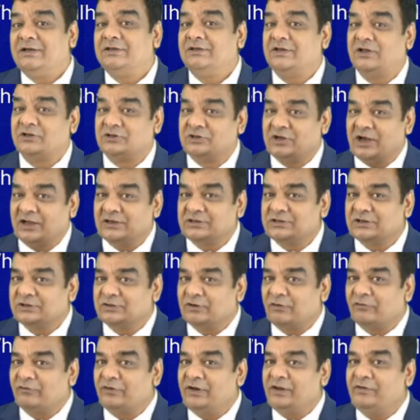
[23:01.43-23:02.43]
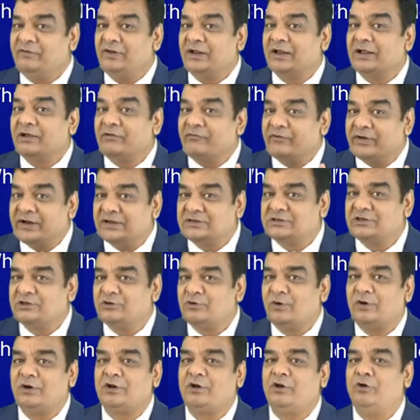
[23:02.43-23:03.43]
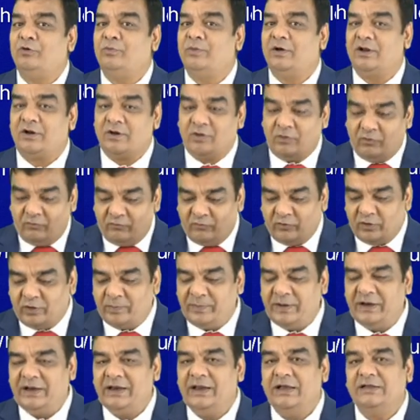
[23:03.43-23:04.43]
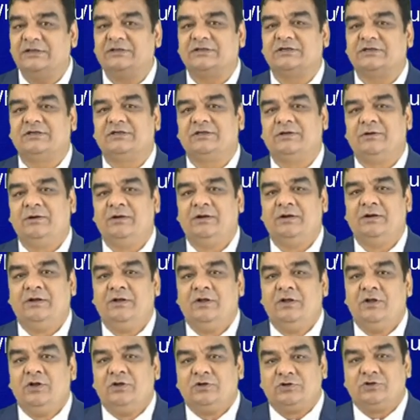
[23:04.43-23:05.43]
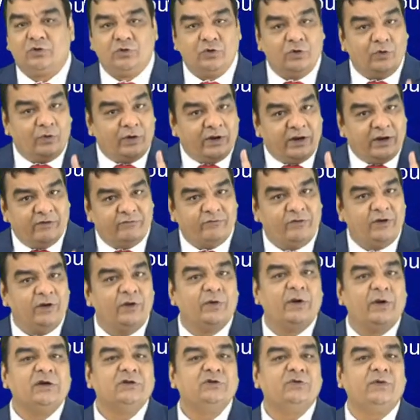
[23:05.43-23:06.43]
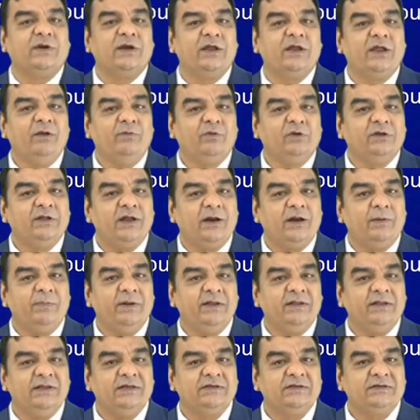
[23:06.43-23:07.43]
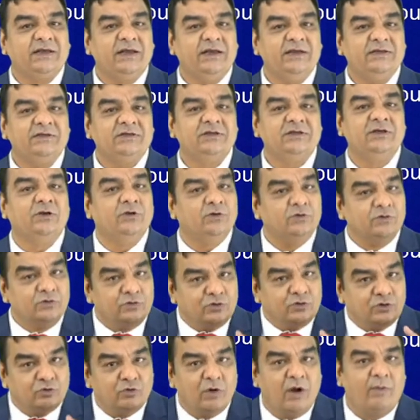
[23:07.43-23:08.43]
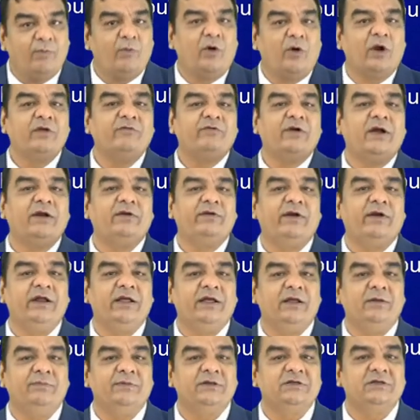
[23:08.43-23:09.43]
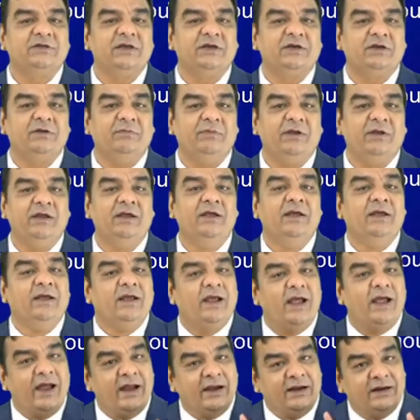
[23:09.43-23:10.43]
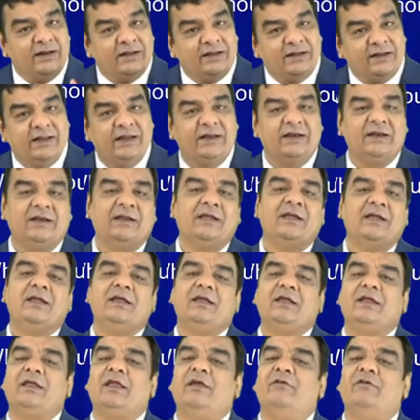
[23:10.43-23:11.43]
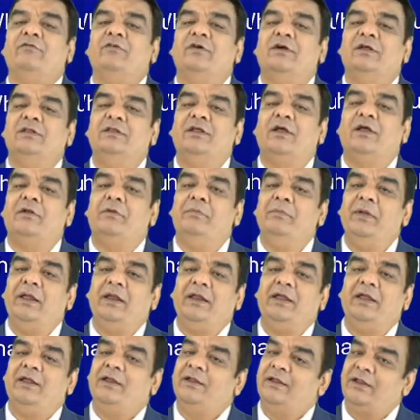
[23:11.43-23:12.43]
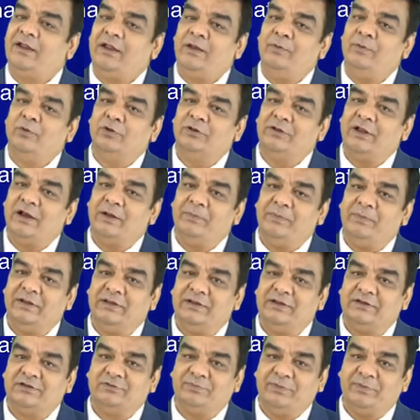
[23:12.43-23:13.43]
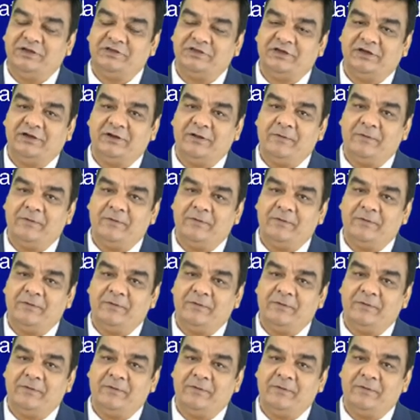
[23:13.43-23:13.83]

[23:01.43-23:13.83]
the chances of leaving residual tumor would be less. So you give neoadjuvant chemotherapy in this case, do a modified radical mastectomy, and then give the remaining chemotherapy in this patient.